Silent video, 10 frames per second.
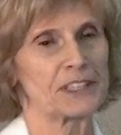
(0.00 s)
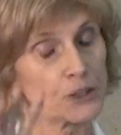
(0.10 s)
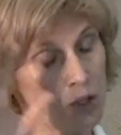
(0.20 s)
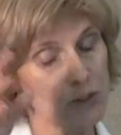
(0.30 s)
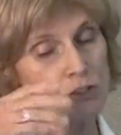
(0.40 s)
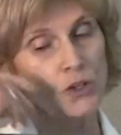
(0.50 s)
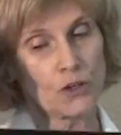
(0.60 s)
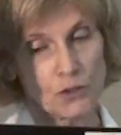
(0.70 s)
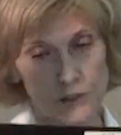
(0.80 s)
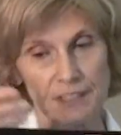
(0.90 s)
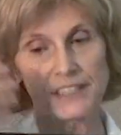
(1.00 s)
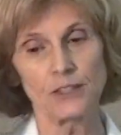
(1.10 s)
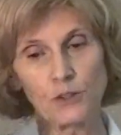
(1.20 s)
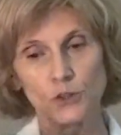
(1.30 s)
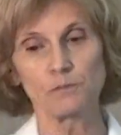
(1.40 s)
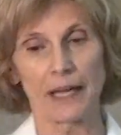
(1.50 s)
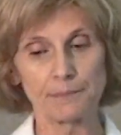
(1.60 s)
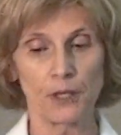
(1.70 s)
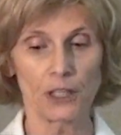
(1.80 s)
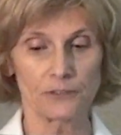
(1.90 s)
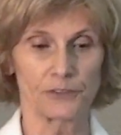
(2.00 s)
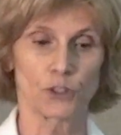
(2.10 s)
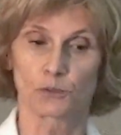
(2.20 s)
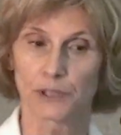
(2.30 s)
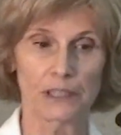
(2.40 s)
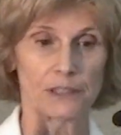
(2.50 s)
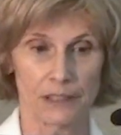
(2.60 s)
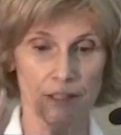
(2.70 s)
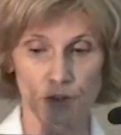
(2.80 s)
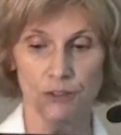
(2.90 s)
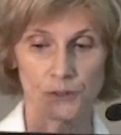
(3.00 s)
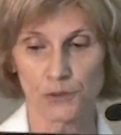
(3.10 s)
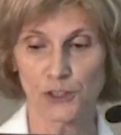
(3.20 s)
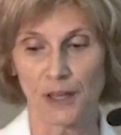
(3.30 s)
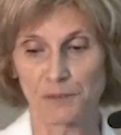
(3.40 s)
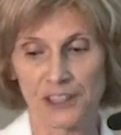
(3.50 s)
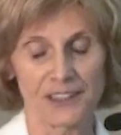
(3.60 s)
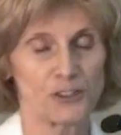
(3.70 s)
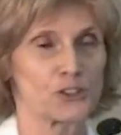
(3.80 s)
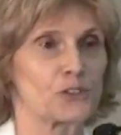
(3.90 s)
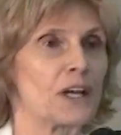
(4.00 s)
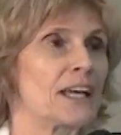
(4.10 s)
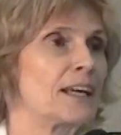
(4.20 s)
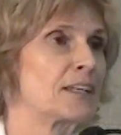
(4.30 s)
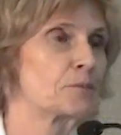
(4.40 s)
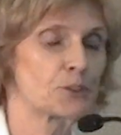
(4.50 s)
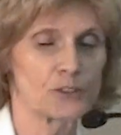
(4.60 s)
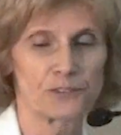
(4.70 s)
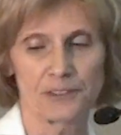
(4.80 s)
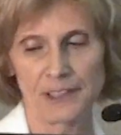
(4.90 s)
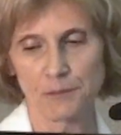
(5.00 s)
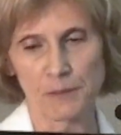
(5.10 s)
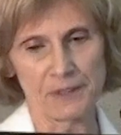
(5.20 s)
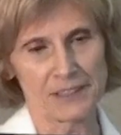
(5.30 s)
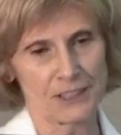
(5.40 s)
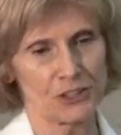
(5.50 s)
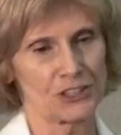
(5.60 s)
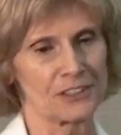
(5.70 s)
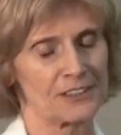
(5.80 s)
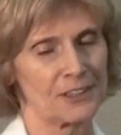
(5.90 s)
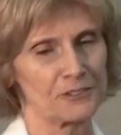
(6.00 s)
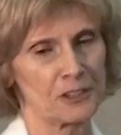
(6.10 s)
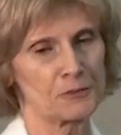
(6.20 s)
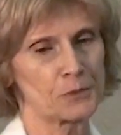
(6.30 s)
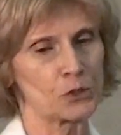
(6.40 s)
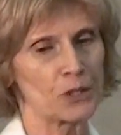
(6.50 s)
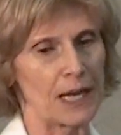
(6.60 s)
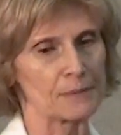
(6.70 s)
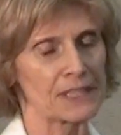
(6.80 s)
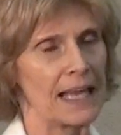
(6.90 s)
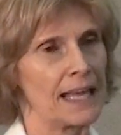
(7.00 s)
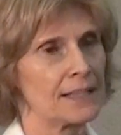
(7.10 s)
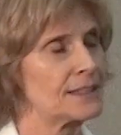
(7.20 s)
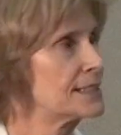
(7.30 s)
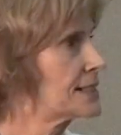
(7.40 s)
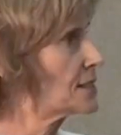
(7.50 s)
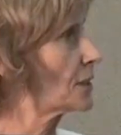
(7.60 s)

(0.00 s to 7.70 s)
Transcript: but it also continued my bug for we need to do something to improve implementation of, of programs. This